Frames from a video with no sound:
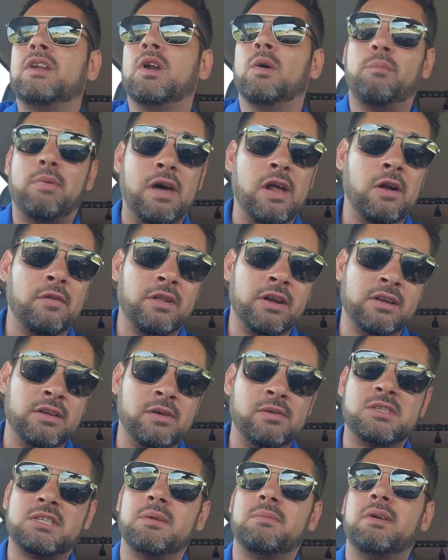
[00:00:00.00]
Better than it
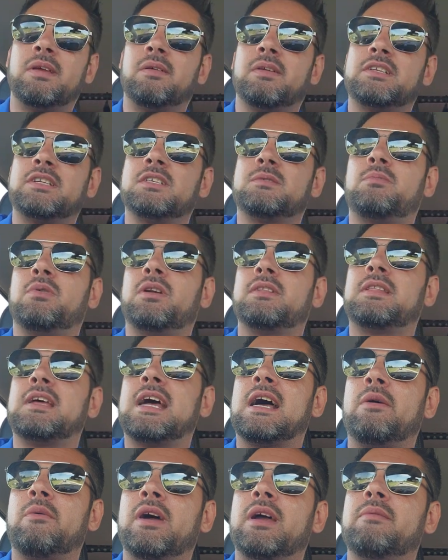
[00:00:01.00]
used to be. Let's just put it
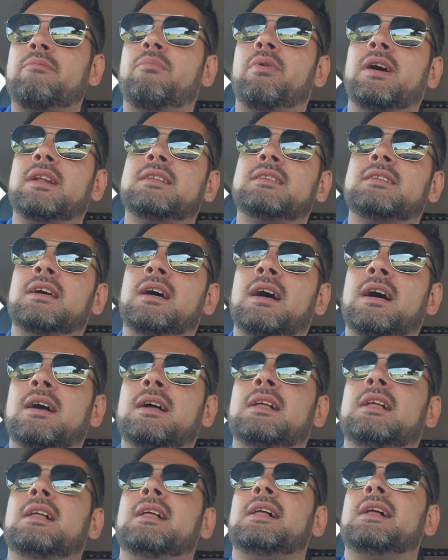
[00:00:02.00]
that way. But
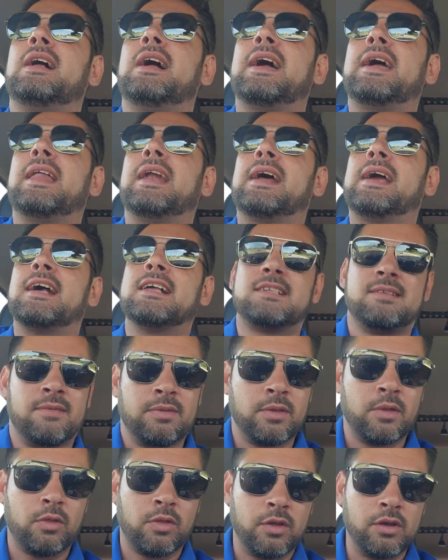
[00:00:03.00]
and I guess
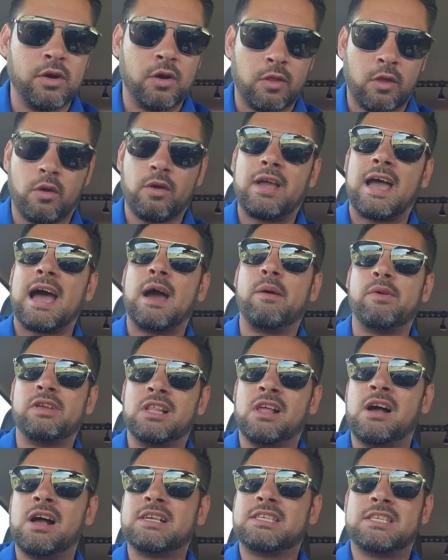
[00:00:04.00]
the guy we
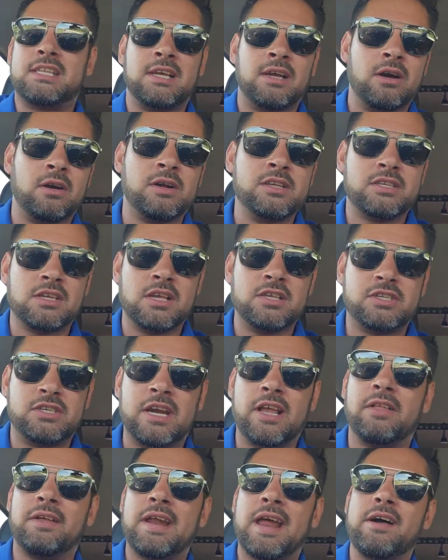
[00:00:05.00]
lost there is
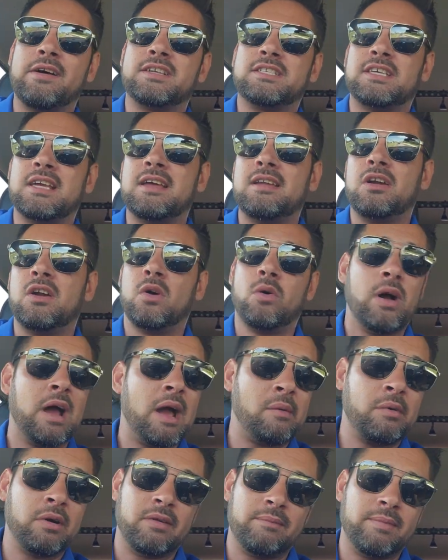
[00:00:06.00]
Jalen Alexander, who
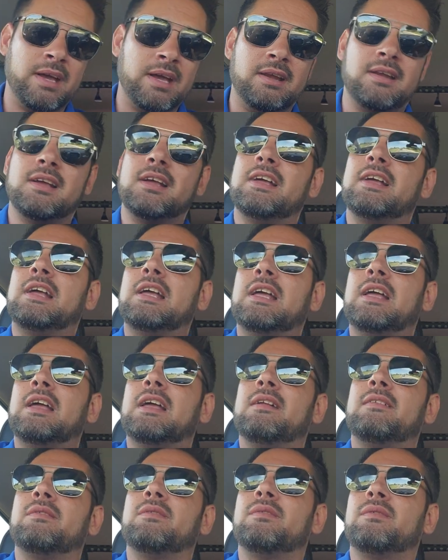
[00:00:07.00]
I would have
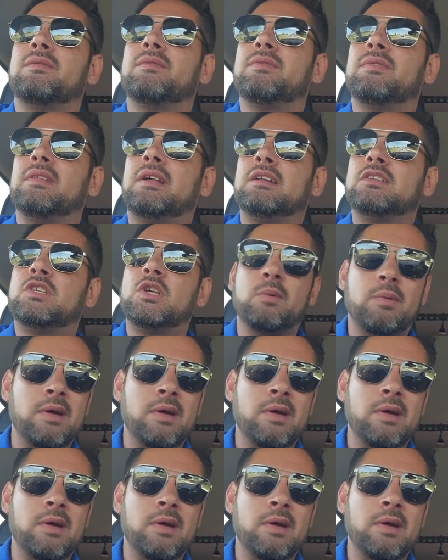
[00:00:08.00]
too